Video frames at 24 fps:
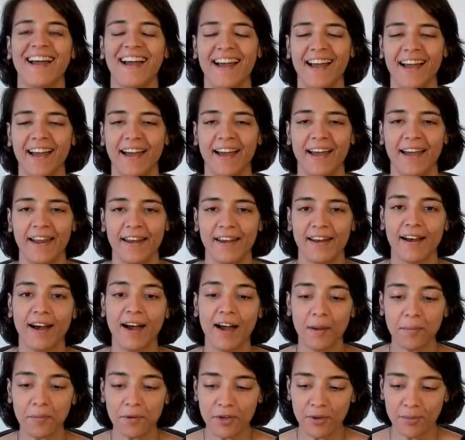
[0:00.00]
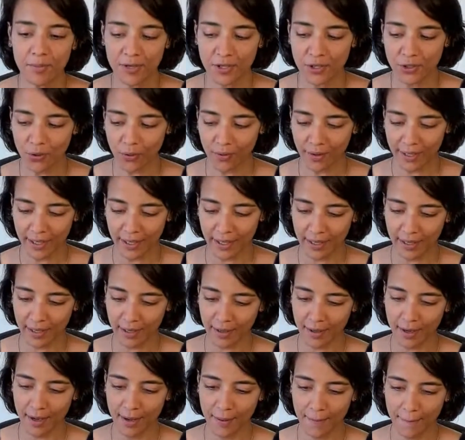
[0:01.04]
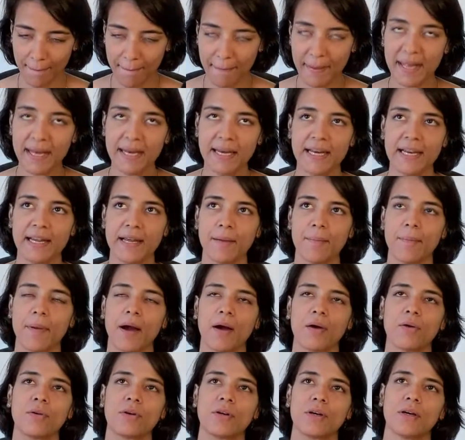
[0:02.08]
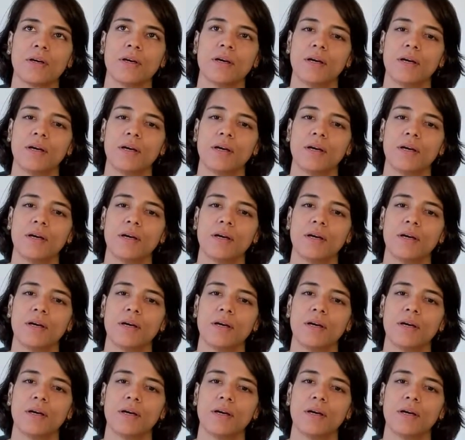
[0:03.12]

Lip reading: and I'm going to be talking mainly about